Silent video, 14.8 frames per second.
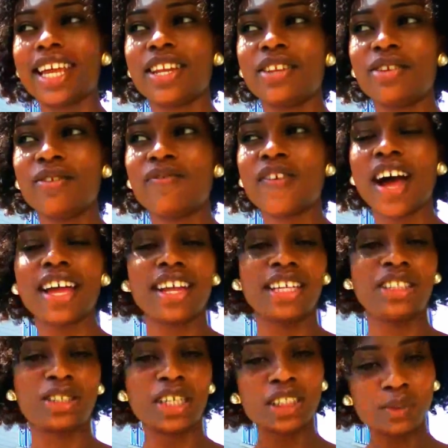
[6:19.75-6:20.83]
and you find a
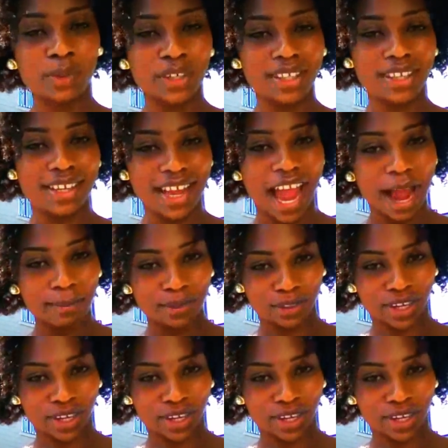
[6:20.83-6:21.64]
trustworthy cab